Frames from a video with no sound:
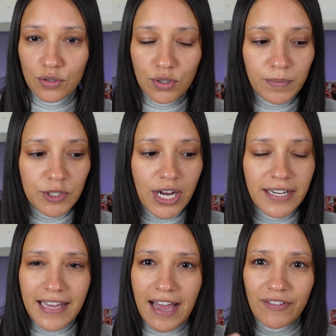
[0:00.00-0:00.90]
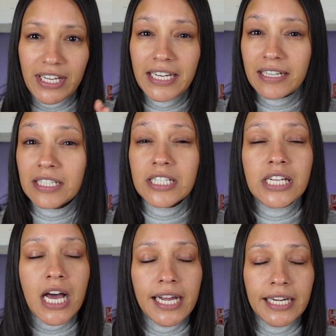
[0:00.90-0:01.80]
Superdrug. They have a little
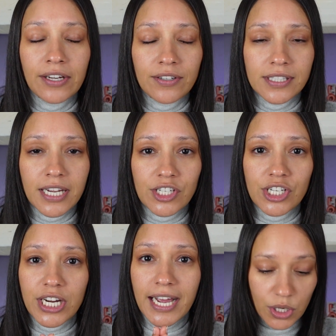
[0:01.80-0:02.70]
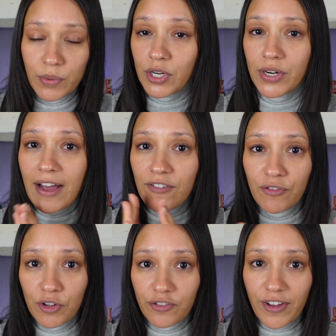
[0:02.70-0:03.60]
tiny concession, so we don't have a
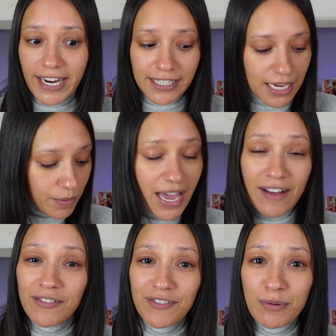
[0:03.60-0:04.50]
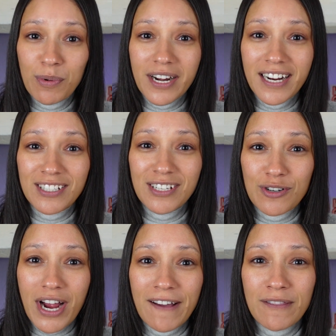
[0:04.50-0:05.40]
full face, but we have a few products to
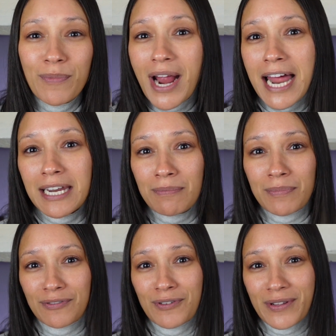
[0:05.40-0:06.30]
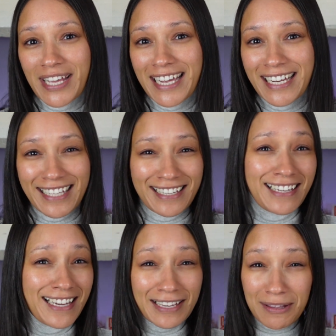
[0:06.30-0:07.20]
try of the brand before they
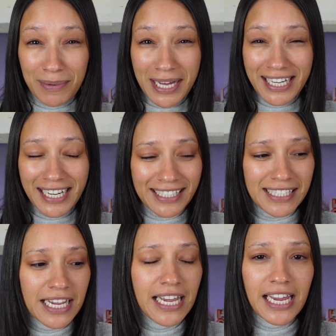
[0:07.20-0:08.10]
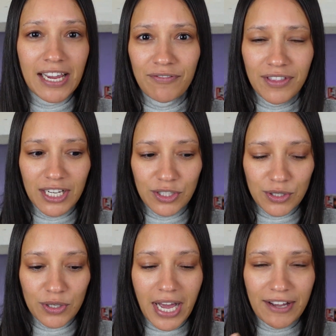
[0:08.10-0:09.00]
kick the bucket. If they
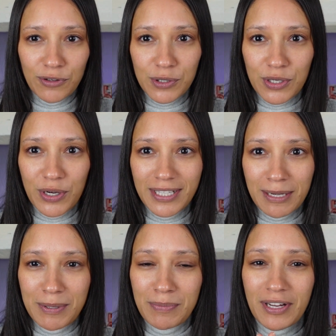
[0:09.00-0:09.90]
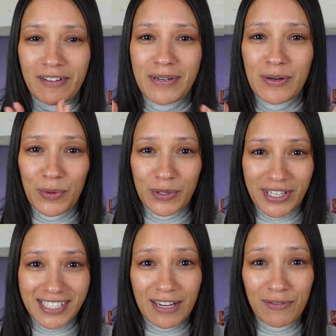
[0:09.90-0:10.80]
do, I've also heard that people have been
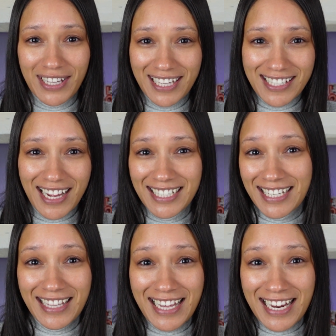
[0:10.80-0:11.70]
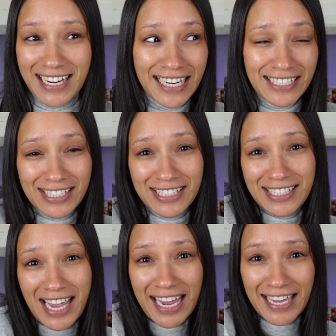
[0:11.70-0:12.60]
ordering stuff on their site and then it's
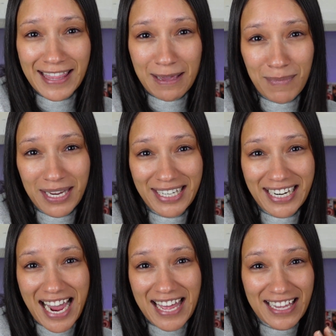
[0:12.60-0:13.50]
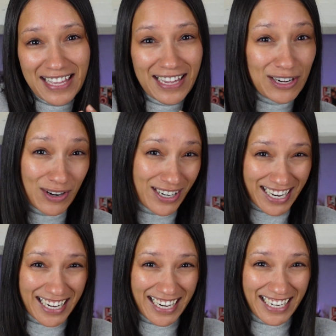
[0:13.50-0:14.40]
taking their money and then they're not
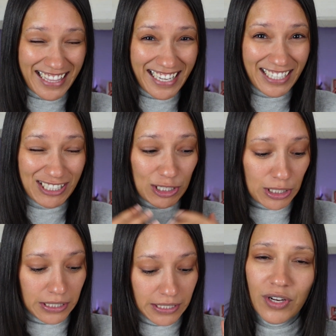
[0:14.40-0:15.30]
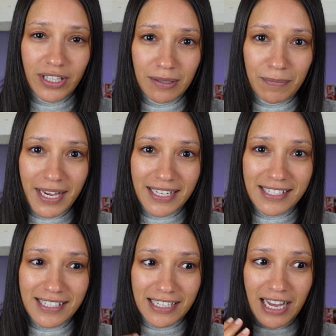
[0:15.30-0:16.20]
getting anything. So not the
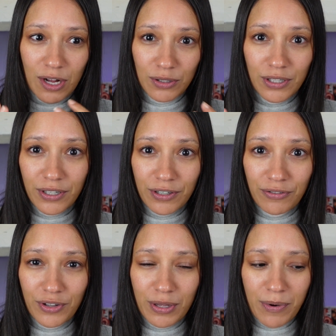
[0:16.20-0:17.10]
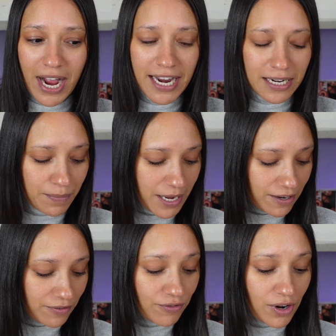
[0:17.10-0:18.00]
best outlook for the brand,
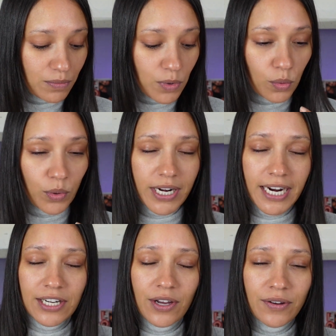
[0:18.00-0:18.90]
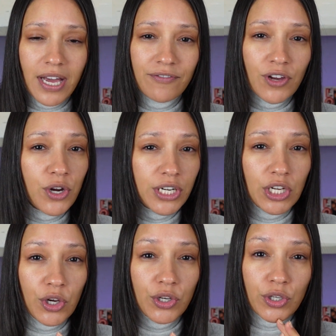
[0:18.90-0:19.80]
but from what I know, I've only
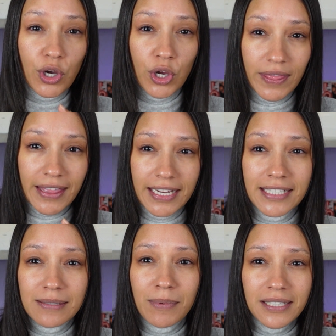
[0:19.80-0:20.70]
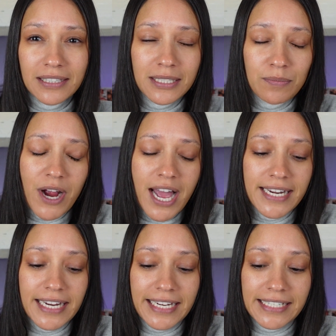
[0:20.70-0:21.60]
heard good things about this
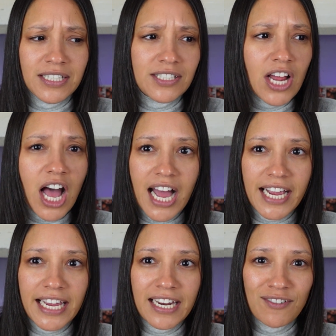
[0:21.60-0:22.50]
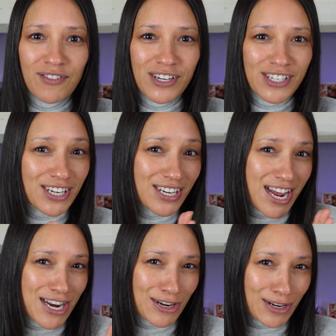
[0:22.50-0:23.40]
brand. There's a high-end version
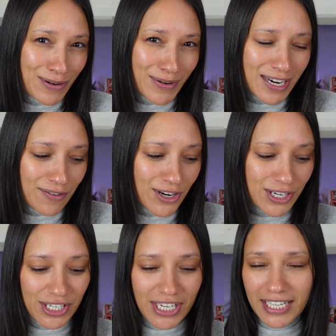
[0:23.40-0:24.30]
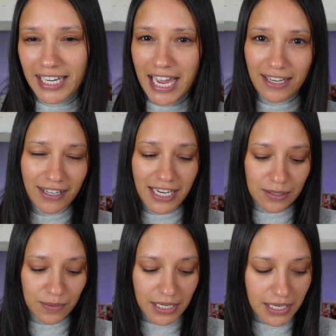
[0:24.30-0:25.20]
and a low-end version, and can you
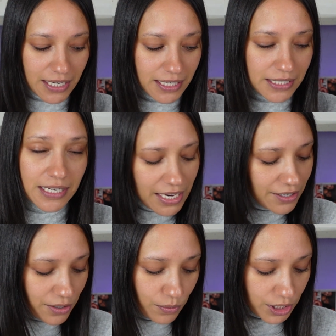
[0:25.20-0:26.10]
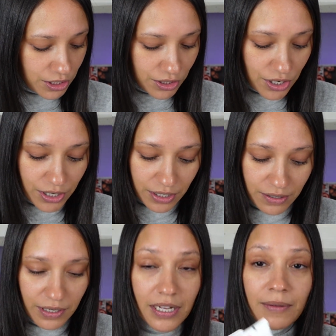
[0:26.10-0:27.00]
guess what it is? I don't know what to show you,